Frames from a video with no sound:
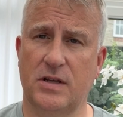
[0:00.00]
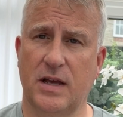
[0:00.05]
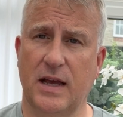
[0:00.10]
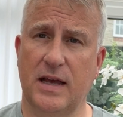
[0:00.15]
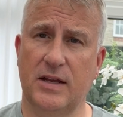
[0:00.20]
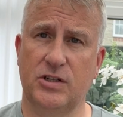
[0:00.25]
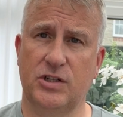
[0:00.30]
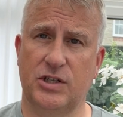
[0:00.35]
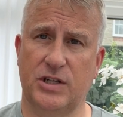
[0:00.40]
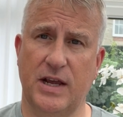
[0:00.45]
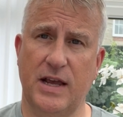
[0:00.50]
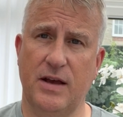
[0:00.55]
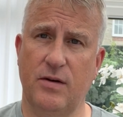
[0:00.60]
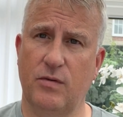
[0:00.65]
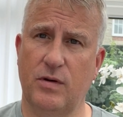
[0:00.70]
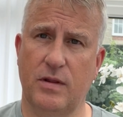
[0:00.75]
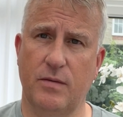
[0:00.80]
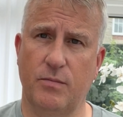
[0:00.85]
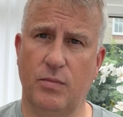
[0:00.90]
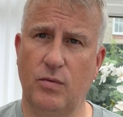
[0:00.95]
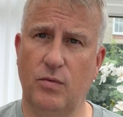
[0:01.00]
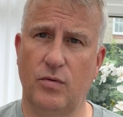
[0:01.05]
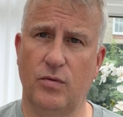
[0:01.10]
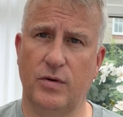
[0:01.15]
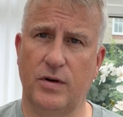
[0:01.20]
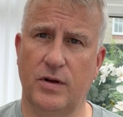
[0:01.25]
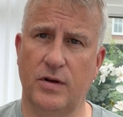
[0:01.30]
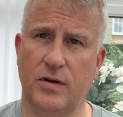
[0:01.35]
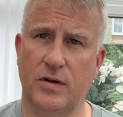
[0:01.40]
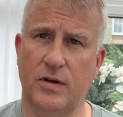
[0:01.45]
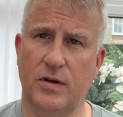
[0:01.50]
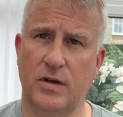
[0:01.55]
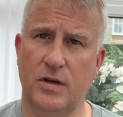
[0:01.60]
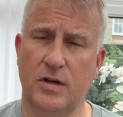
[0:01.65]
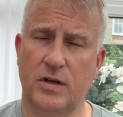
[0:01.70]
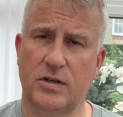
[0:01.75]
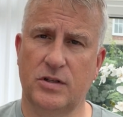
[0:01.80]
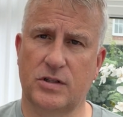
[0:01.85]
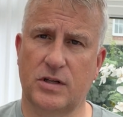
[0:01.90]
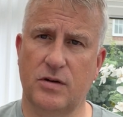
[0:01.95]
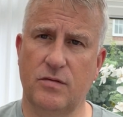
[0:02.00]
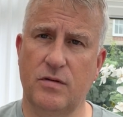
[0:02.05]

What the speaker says: and share with the board. So